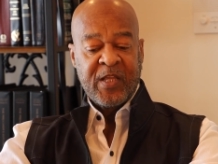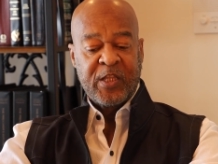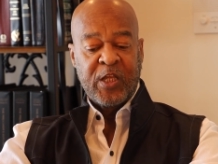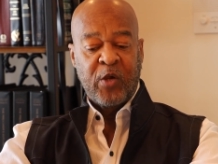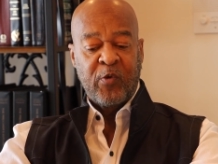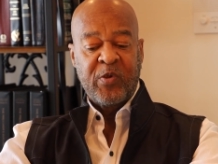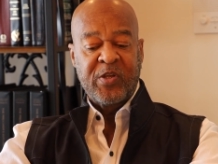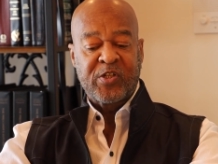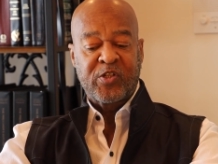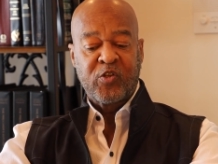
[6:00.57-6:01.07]

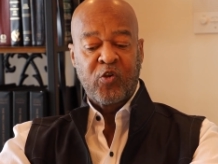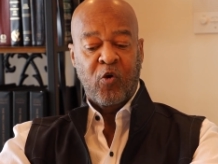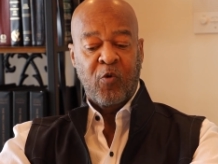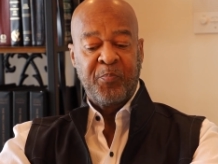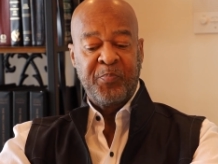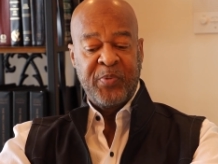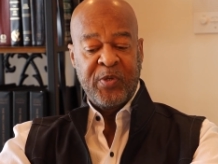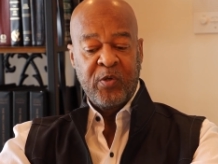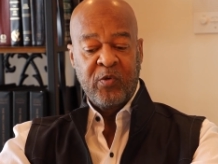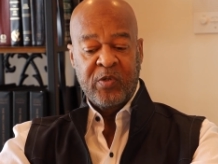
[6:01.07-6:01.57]
there is no
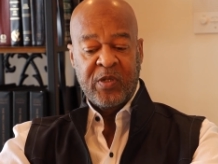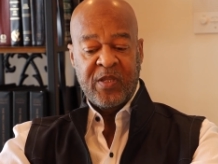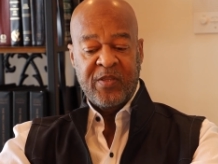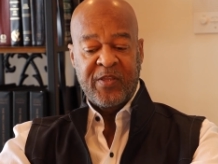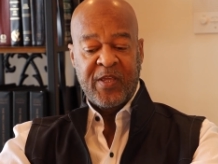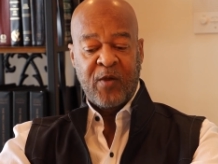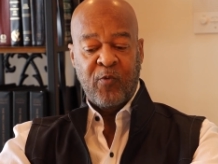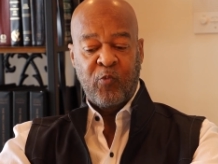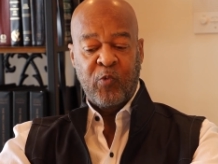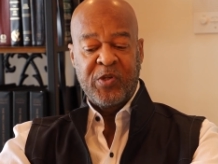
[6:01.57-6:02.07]
beauty
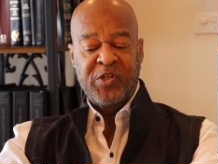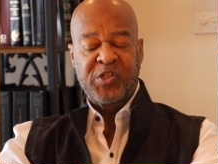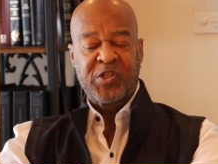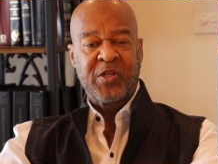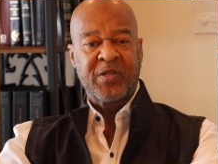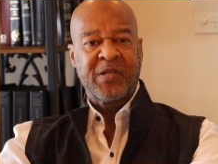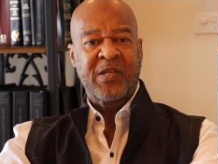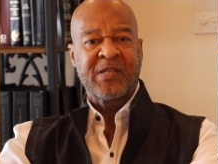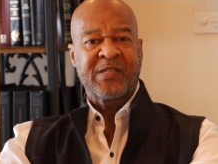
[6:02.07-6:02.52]
that we should